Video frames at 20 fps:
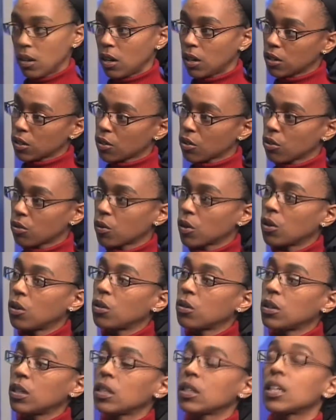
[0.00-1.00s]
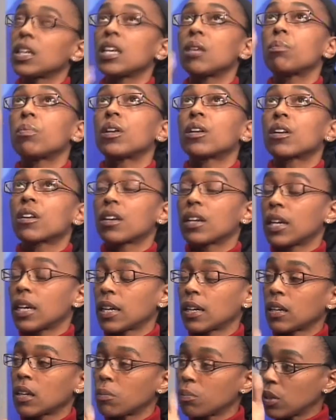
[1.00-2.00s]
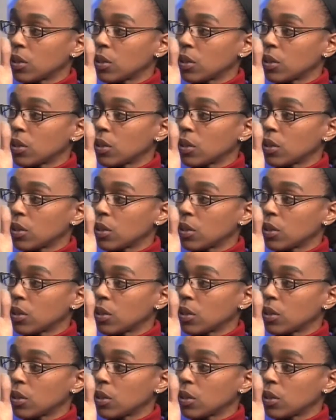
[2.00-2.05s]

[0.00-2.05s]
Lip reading: her throne and keeping her head up and